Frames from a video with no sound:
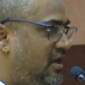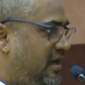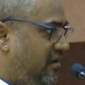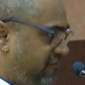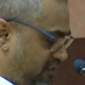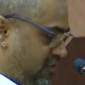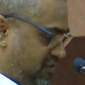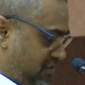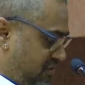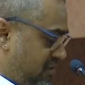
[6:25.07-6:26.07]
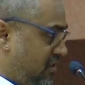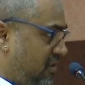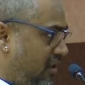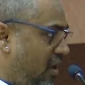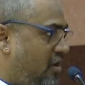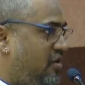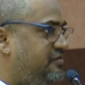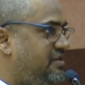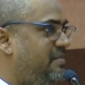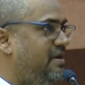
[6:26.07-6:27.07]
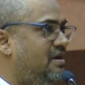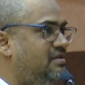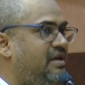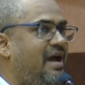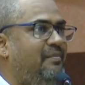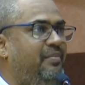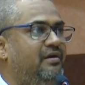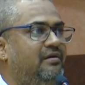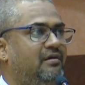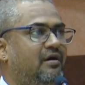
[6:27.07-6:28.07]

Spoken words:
and of course, lot of seminars happen